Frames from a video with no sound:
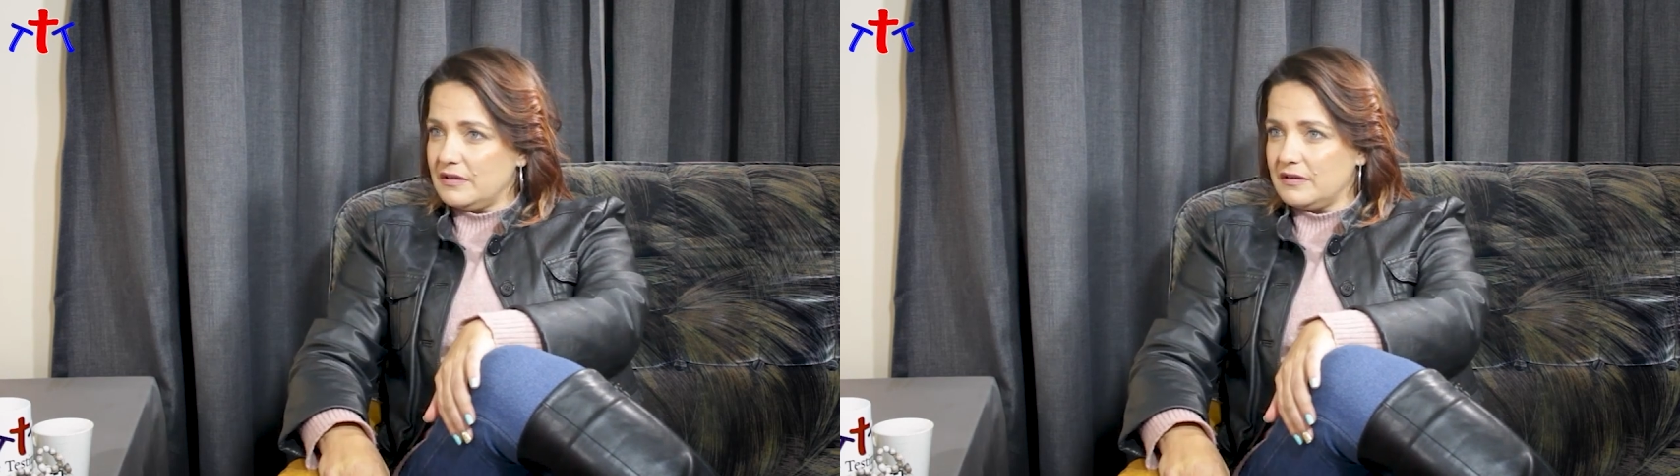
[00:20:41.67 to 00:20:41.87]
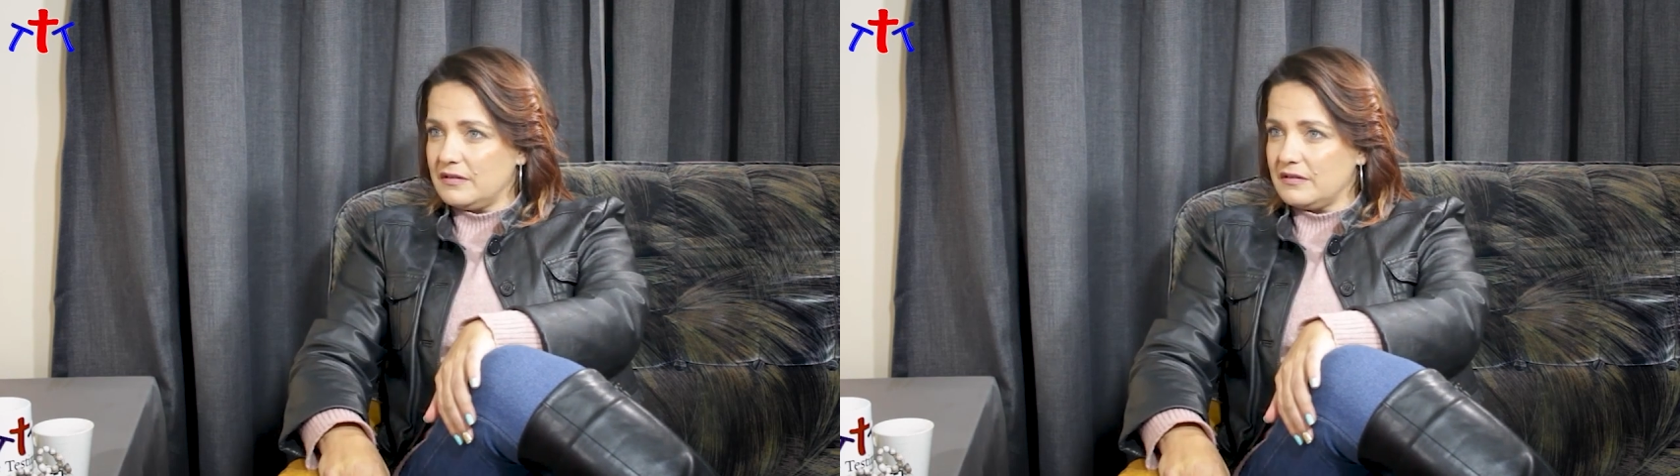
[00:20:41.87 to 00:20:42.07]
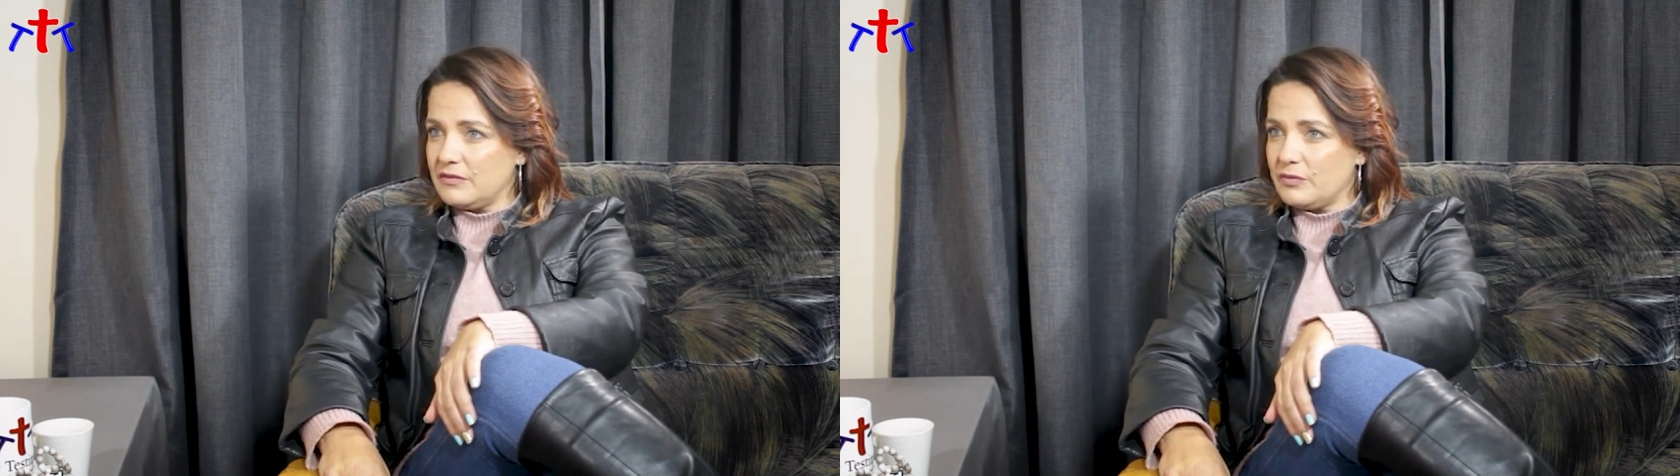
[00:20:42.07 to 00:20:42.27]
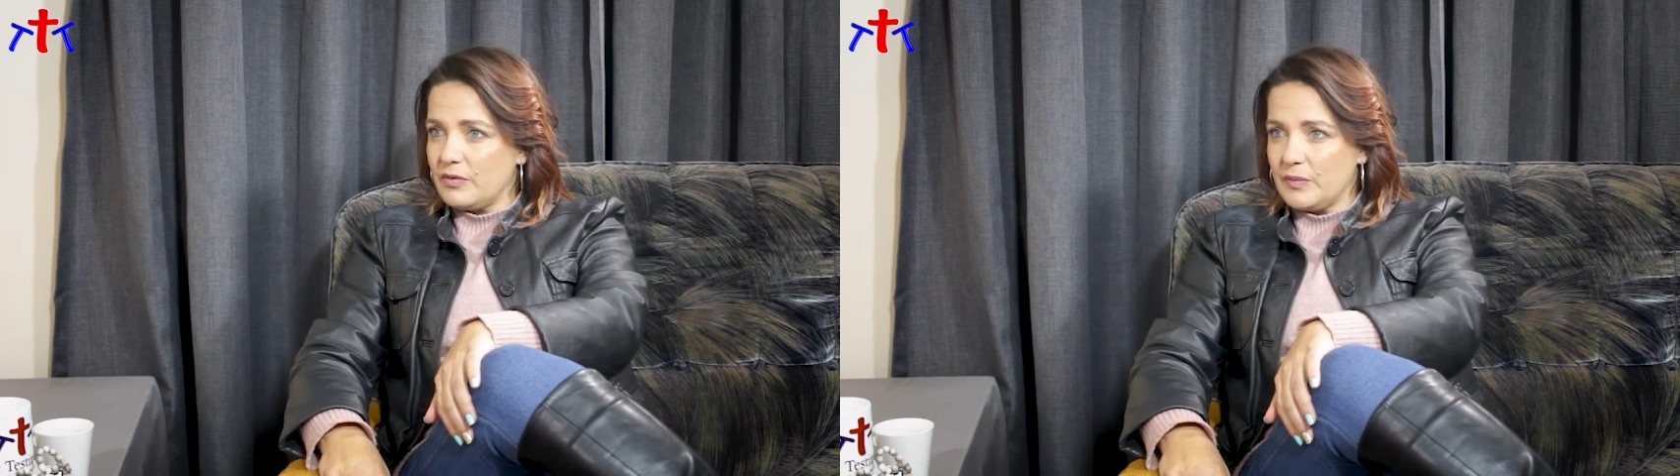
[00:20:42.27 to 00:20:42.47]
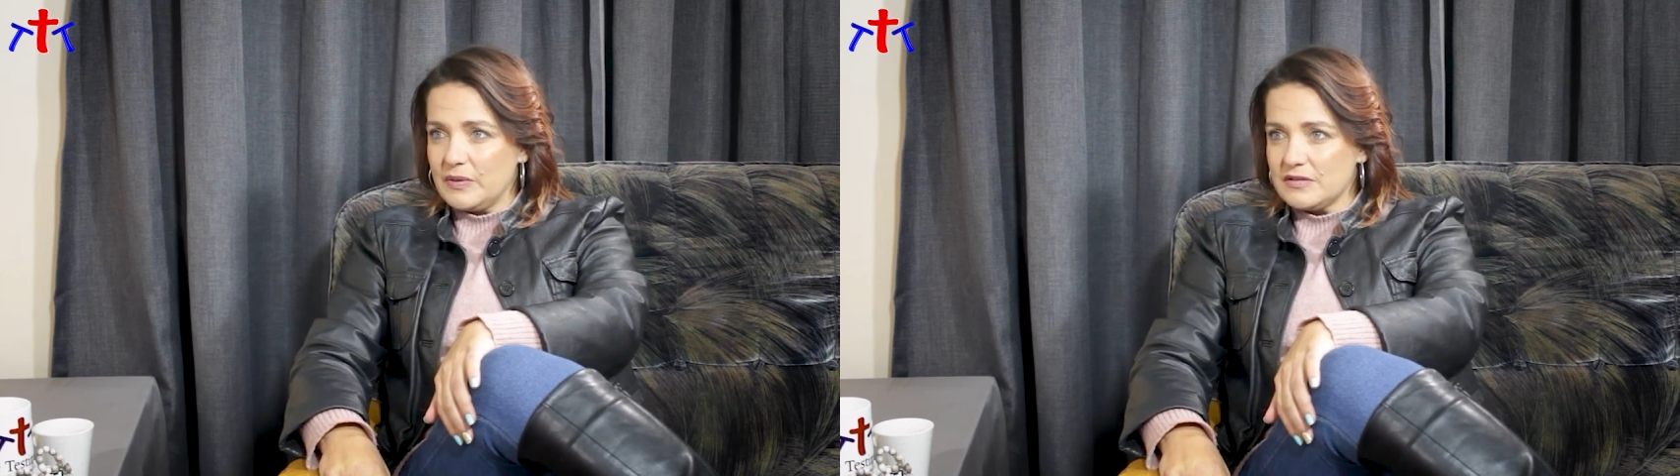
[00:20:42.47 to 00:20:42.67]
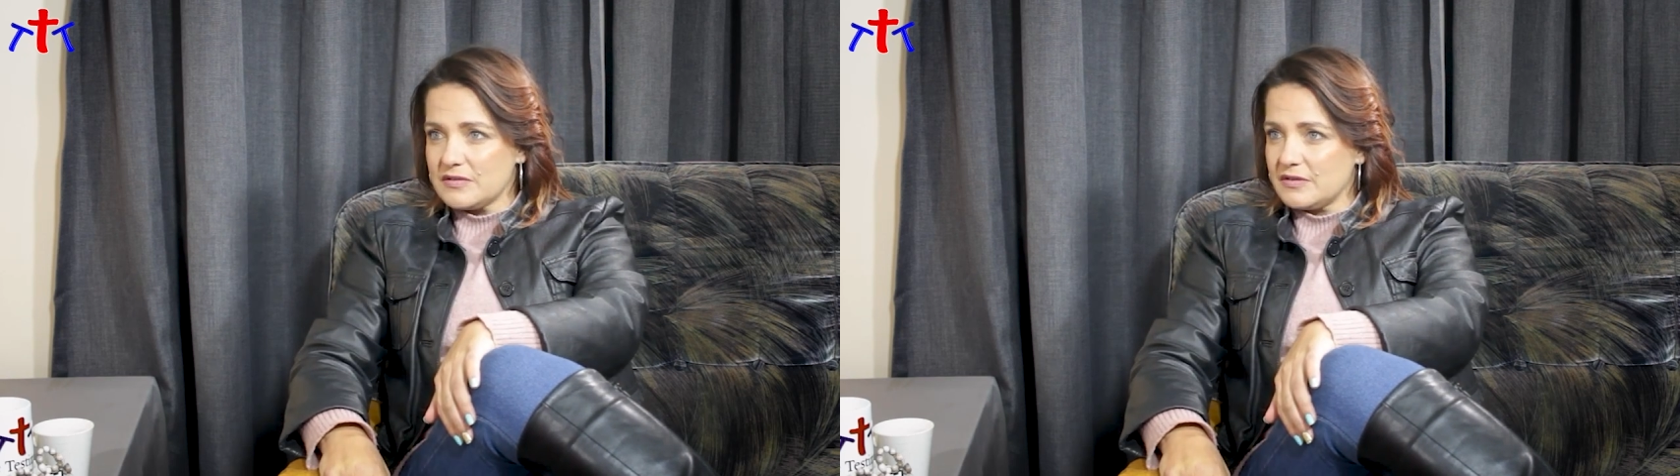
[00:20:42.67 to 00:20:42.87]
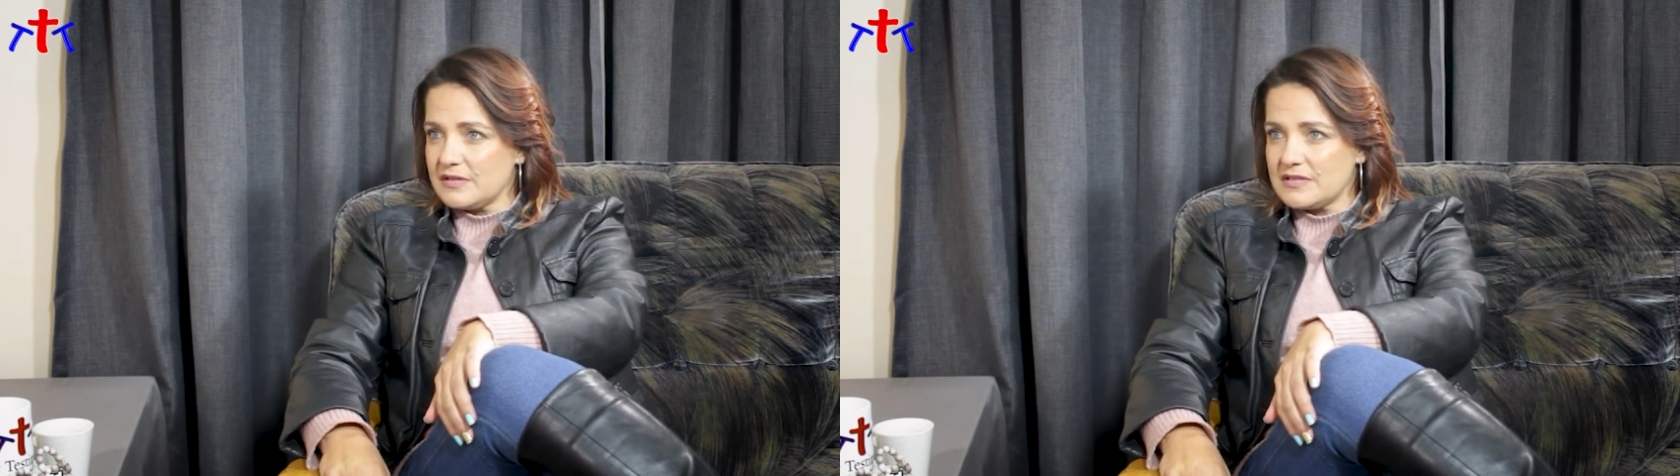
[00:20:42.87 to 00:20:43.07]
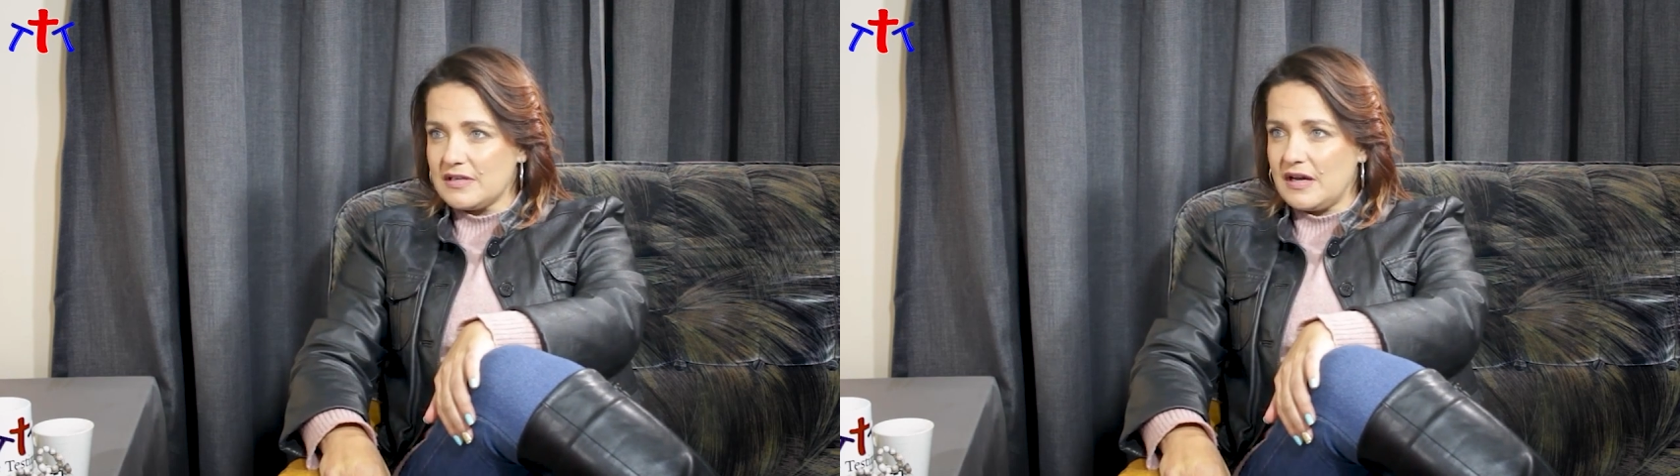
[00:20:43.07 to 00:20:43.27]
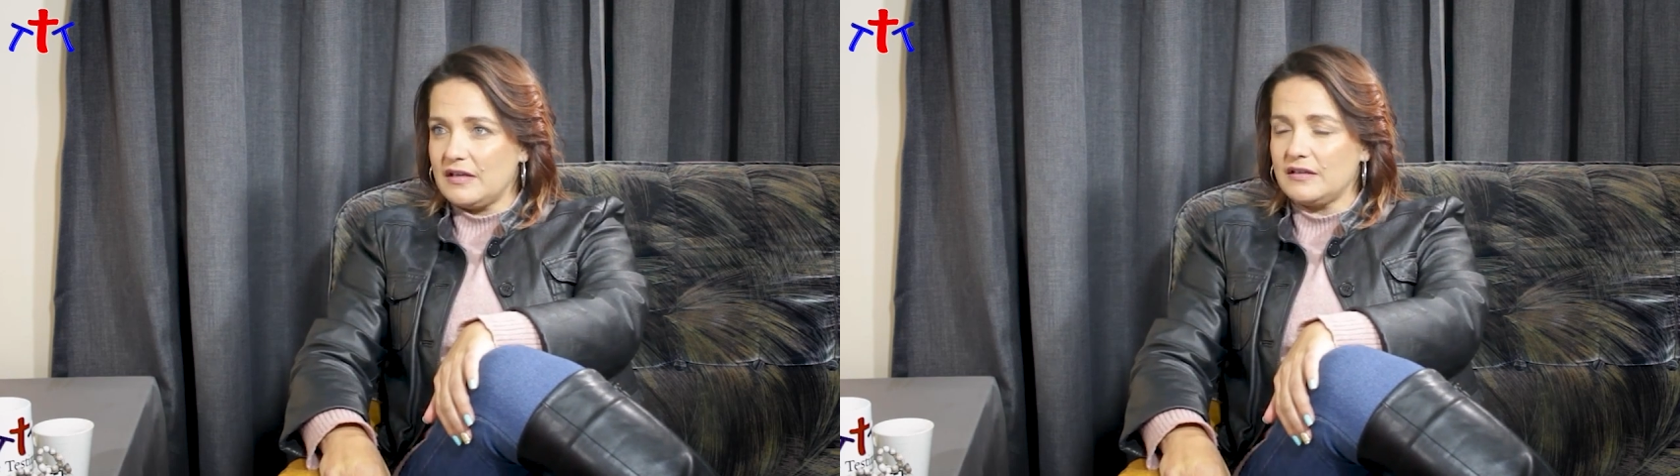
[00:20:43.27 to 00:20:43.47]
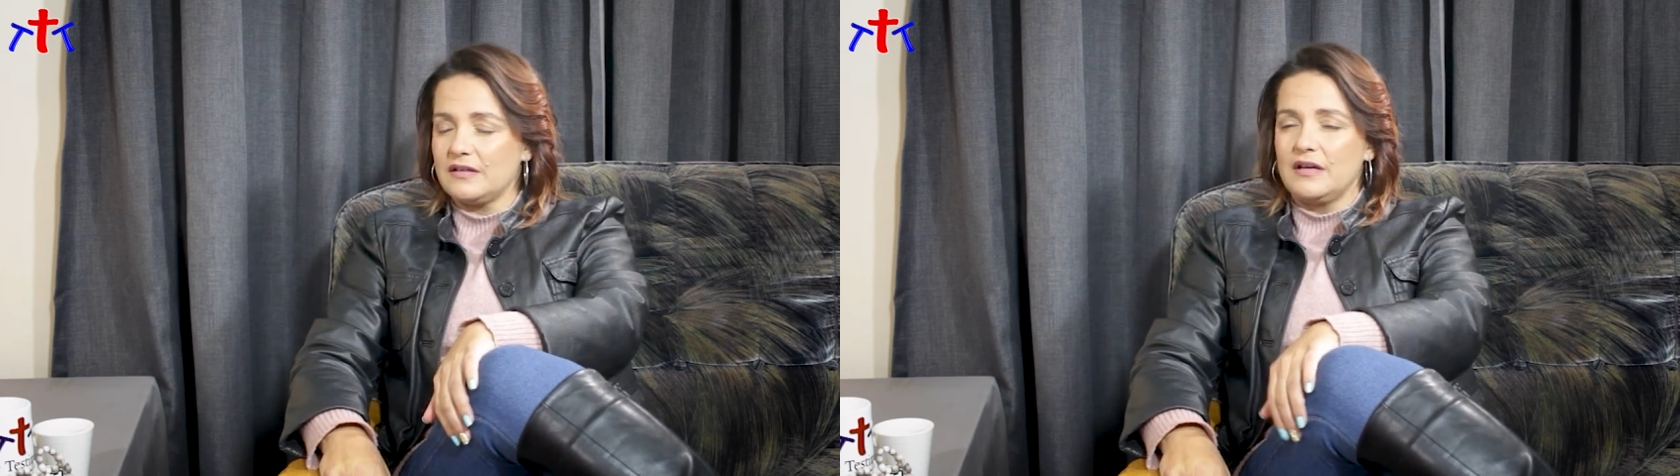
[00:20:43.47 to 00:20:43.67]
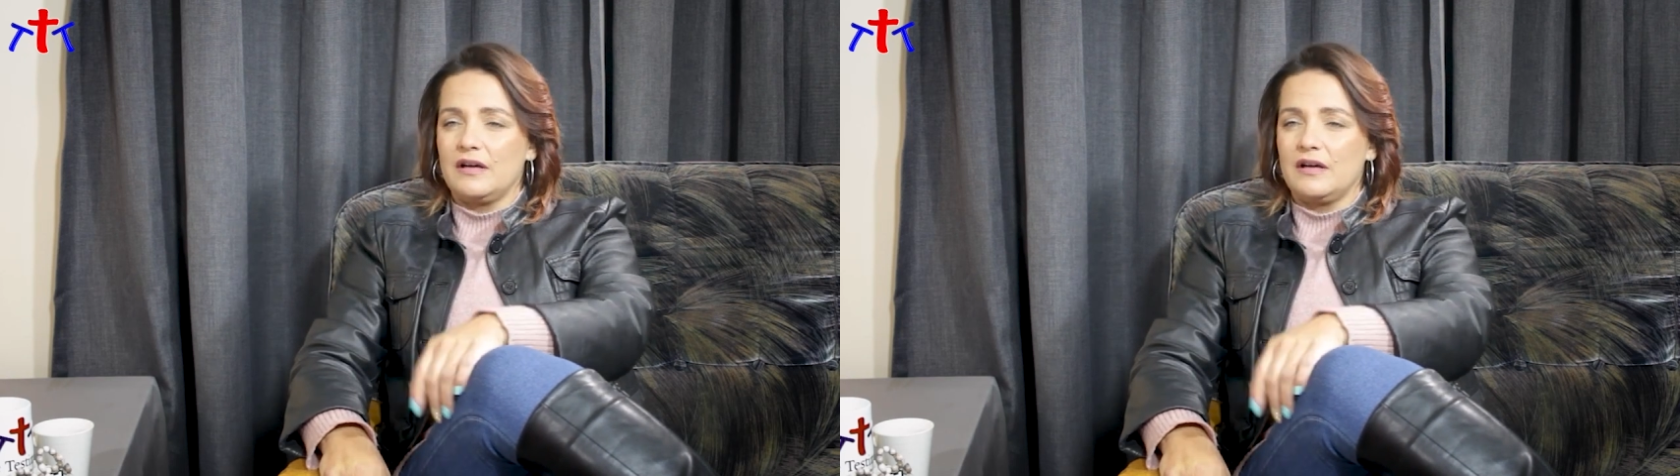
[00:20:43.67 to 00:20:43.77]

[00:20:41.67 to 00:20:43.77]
in ribbons on the side.